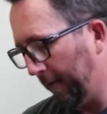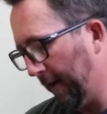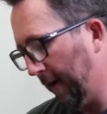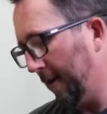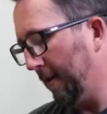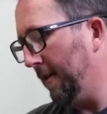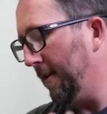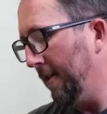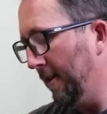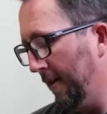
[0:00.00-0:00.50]

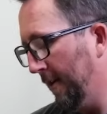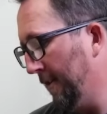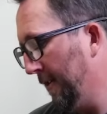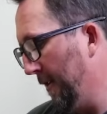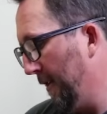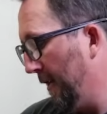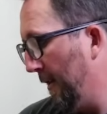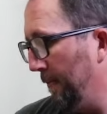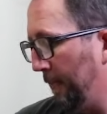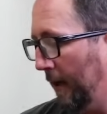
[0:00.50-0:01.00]
there,
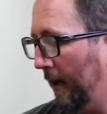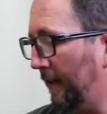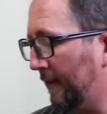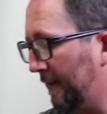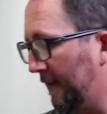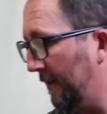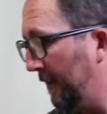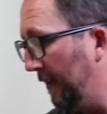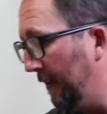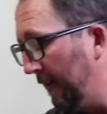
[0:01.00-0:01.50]

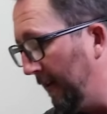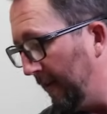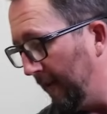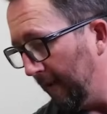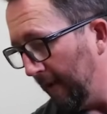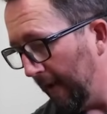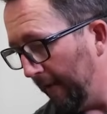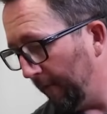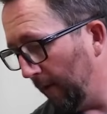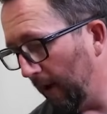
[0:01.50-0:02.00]
but
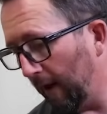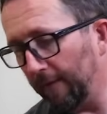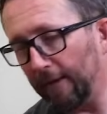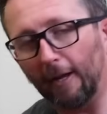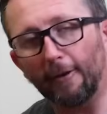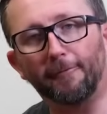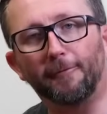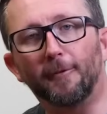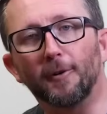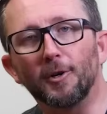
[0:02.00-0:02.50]
even on
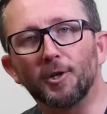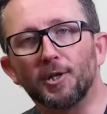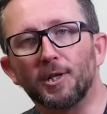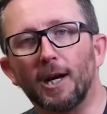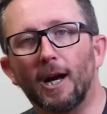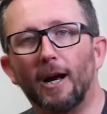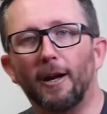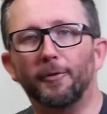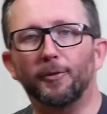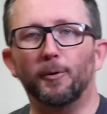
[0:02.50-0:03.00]
that first
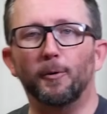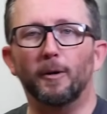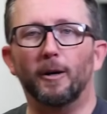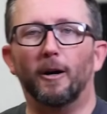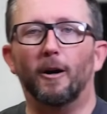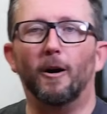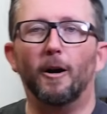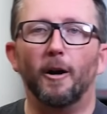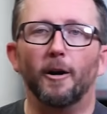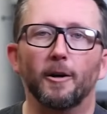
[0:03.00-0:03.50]
shot, throwing
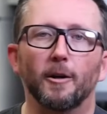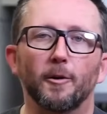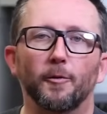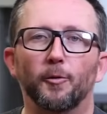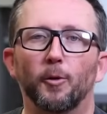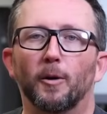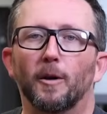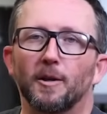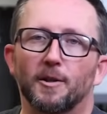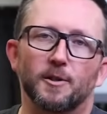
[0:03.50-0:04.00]
it harder,
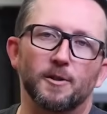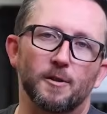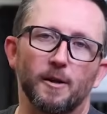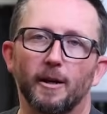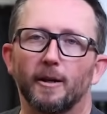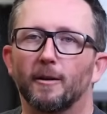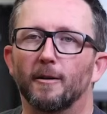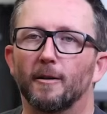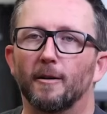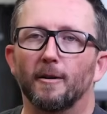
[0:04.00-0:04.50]
throwing it
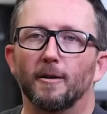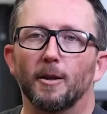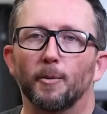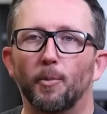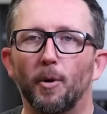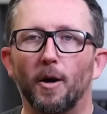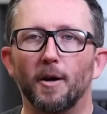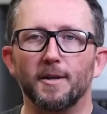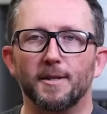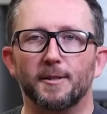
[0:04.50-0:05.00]
straighter, the
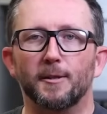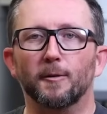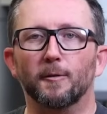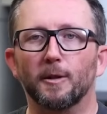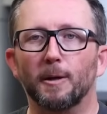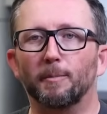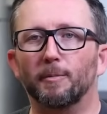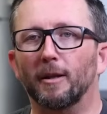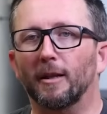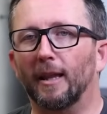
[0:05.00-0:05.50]
ball still
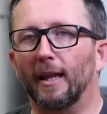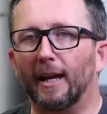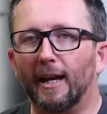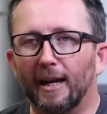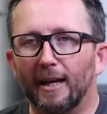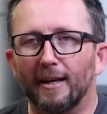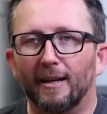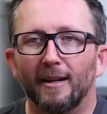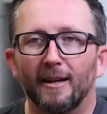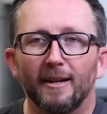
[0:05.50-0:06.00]
gripped the
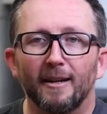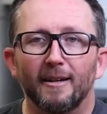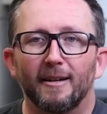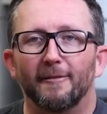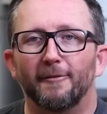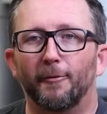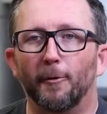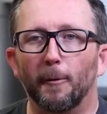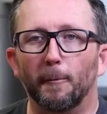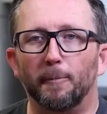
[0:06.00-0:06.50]
lane,
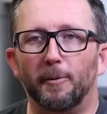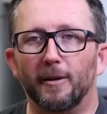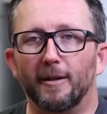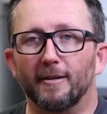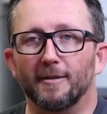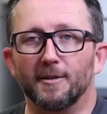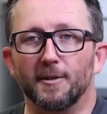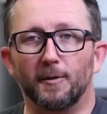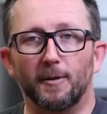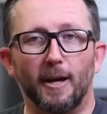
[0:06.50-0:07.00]
four
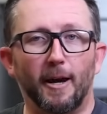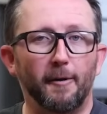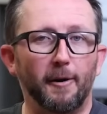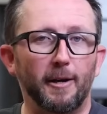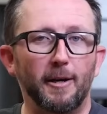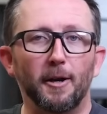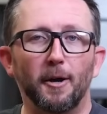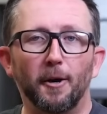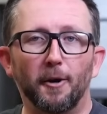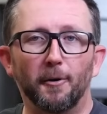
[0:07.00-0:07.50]
pin. So now
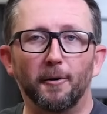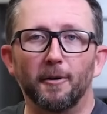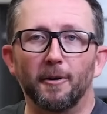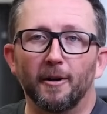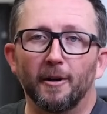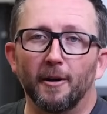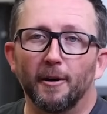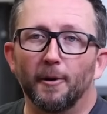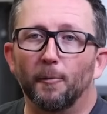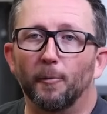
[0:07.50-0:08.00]
I know
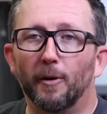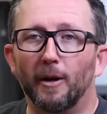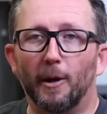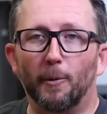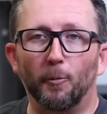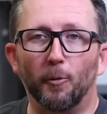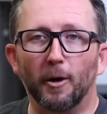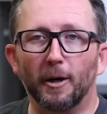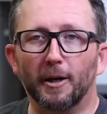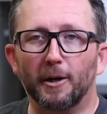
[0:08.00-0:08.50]
what
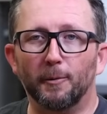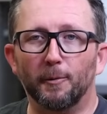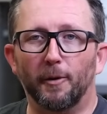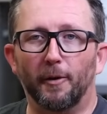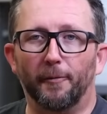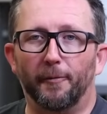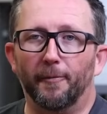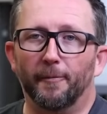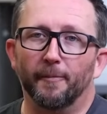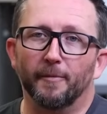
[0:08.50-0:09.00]
I'm working
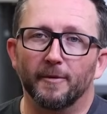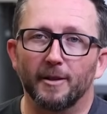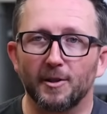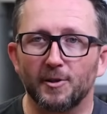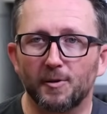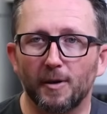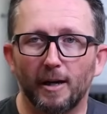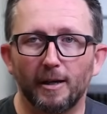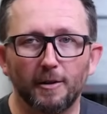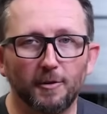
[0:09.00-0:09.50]
with. Let's
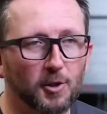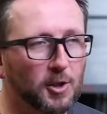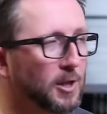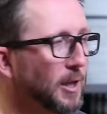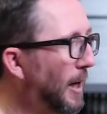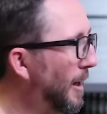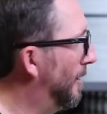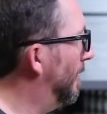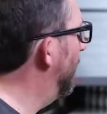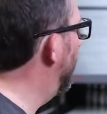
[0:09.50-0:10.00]
try another
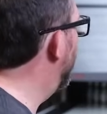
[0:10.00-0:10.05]
shot